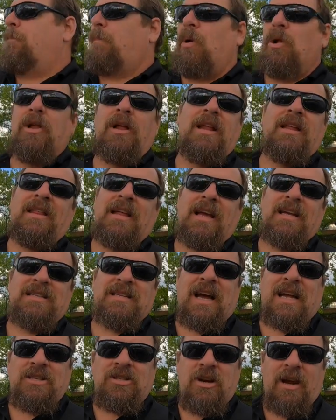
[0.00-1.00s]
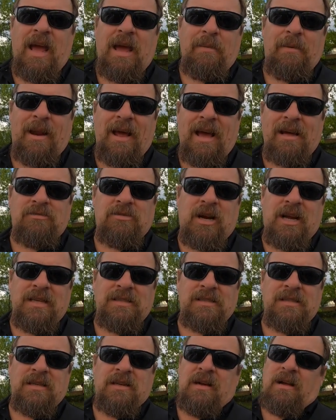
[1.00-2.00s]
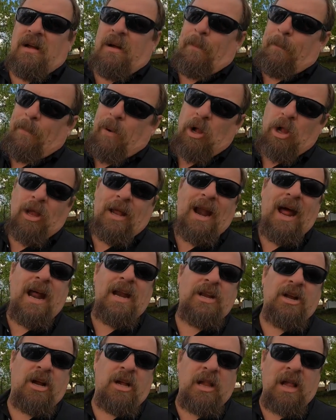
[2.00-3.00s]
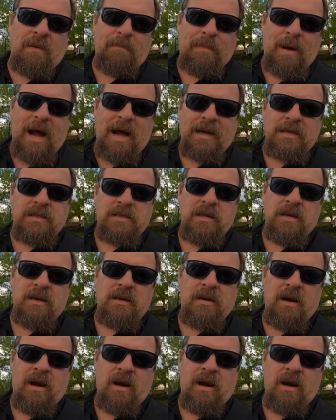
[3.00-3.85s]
Pull anything that's got your name and address, pull it out of your glove box.